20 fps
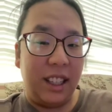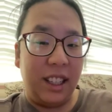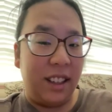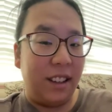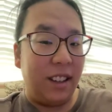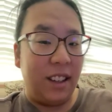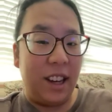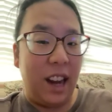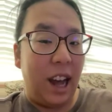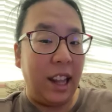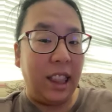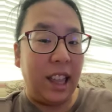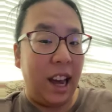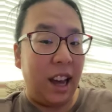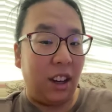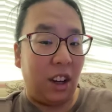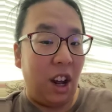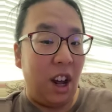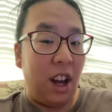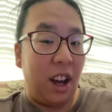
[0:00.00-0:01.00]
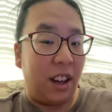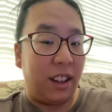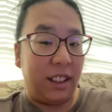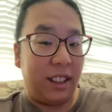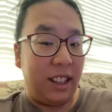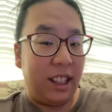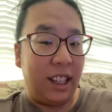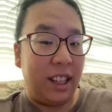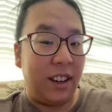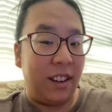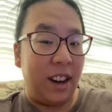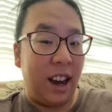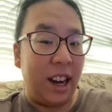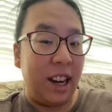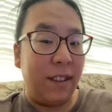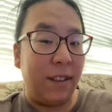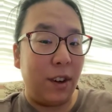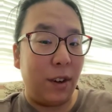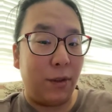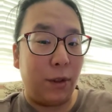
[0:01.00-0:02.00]
not that long, not
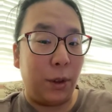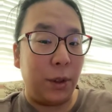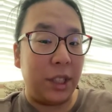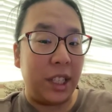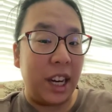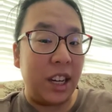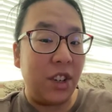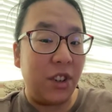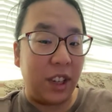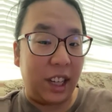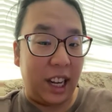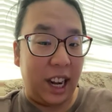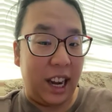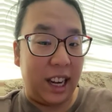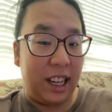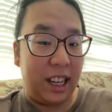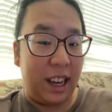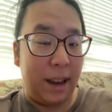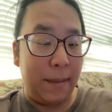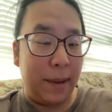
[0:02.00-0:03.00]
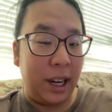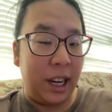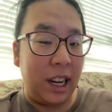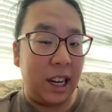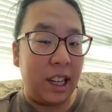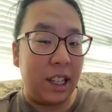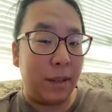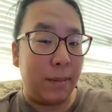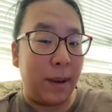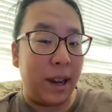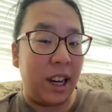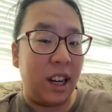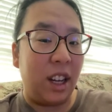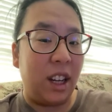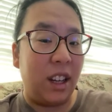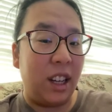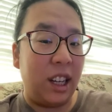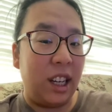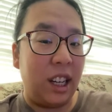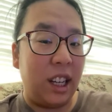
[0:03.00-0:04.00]
even a full century yet. I mean, it has been,
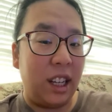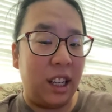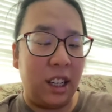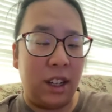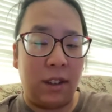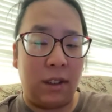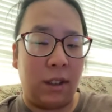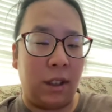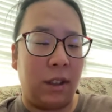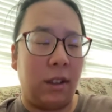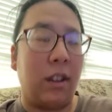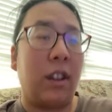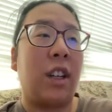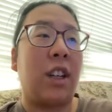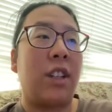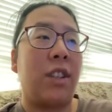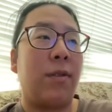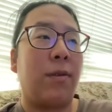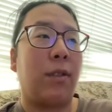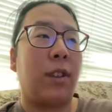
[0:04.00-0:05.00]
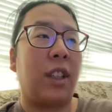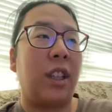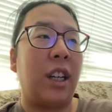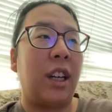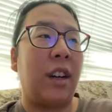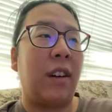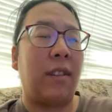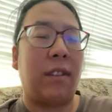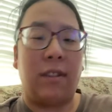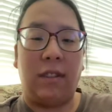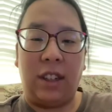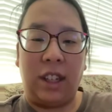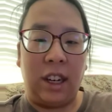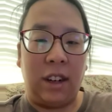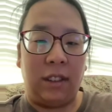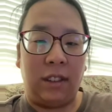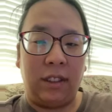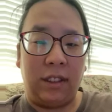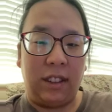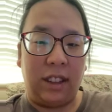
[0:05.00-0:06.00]
or for,
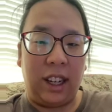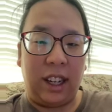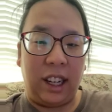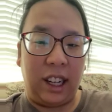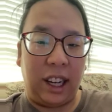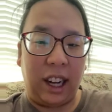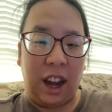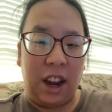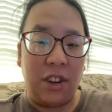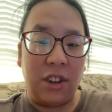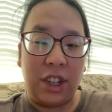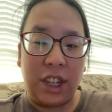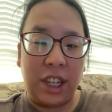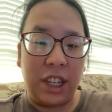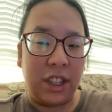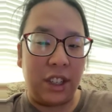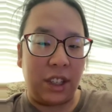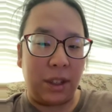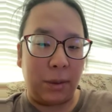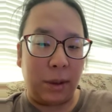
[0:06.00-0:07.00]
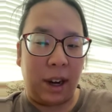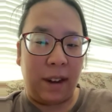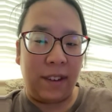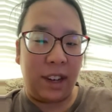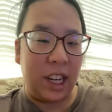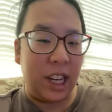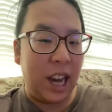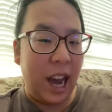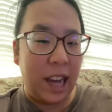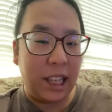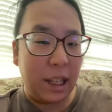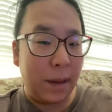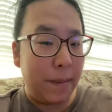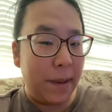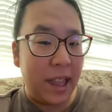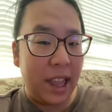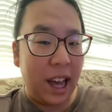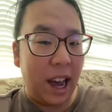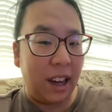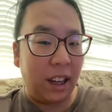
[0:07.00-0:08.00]
like 100 years or whatever. It hasn't
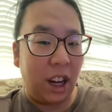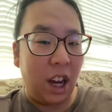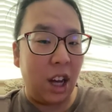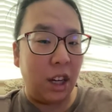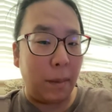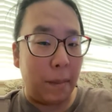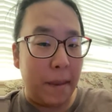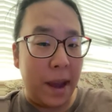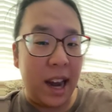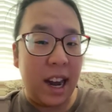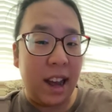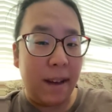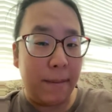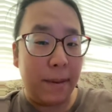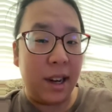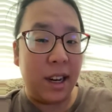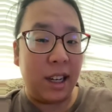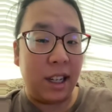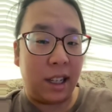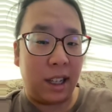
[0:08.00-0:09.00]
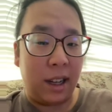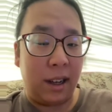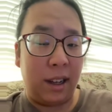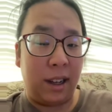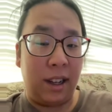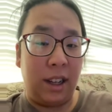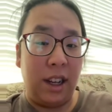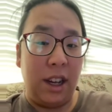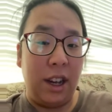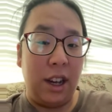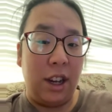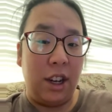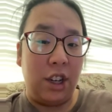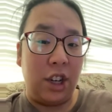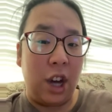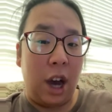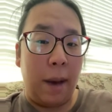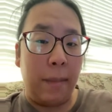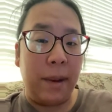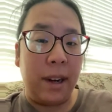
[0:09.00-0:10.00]
been that long. Men have been the
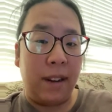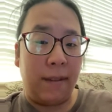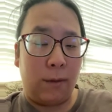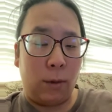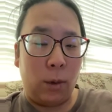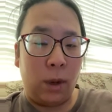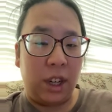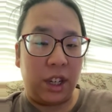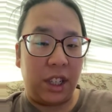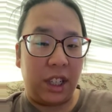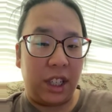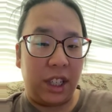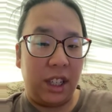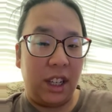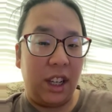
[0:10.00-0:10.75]
dominant force.